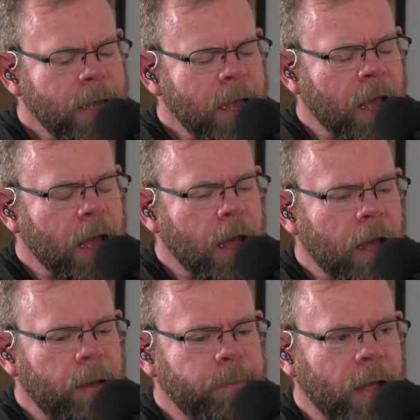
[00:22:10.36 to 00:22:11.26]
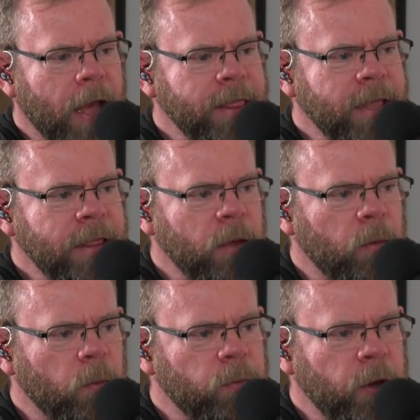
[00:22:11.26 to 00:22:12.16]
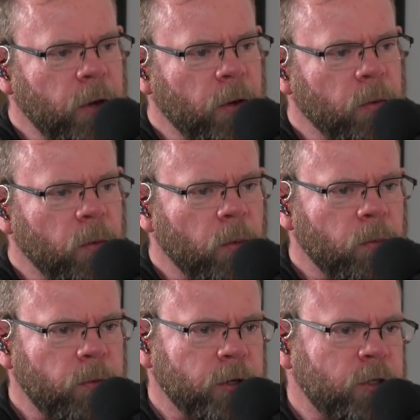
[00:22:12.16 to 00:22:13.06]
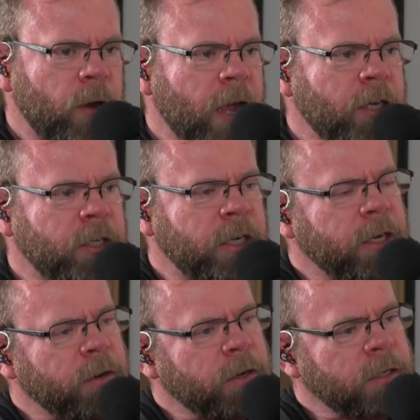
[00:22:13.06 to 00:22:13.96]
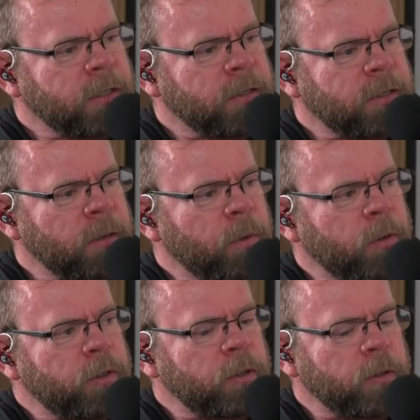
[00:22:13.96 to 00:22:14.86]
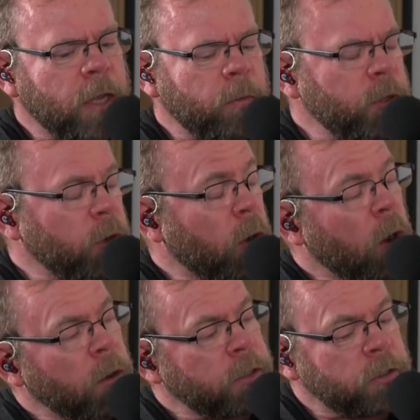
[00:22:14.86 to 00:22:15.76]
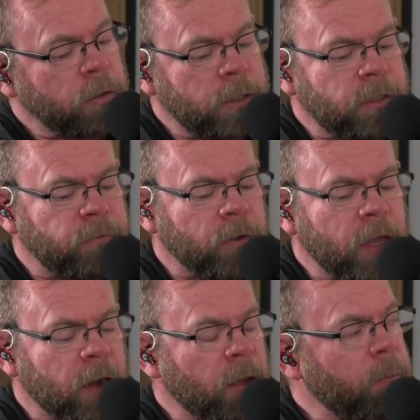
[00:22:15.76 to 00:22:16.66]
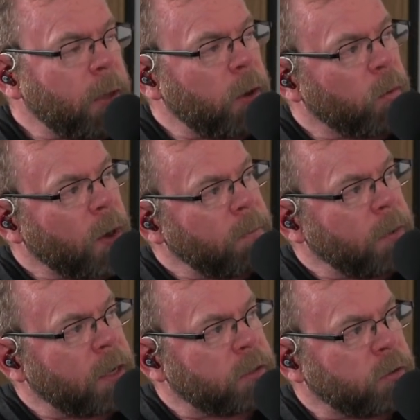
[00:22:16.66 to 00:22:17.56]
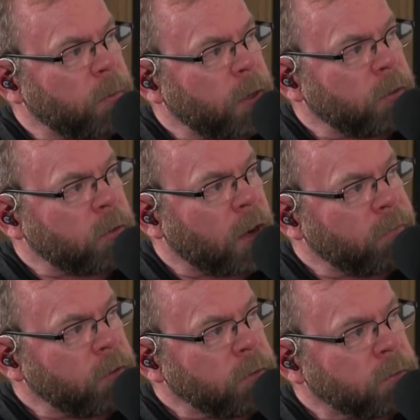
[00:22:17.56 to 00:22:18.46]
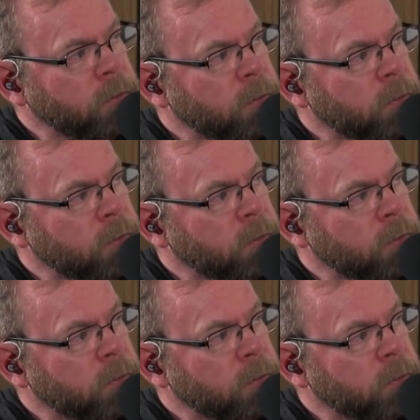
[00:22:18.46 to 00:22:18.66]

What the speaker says: Yeah. I think that their strategy here is similar to like with your car insurance. If you get a better rate because you're a better driver,